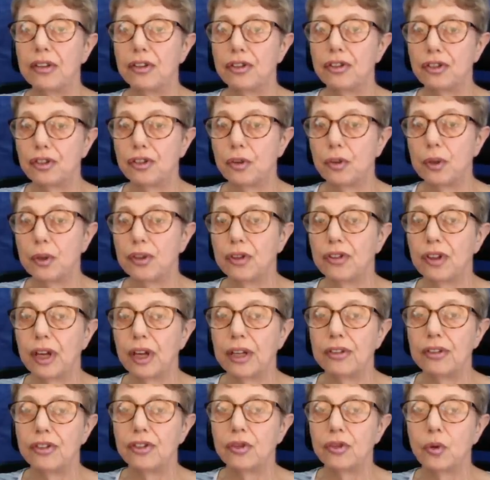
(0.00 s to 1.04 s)
a
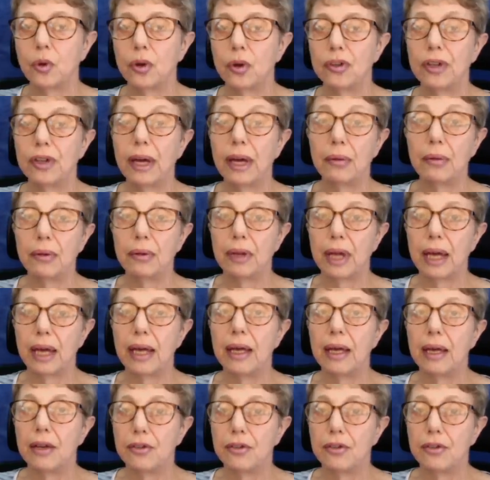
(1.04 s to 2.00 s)
suicide squad out there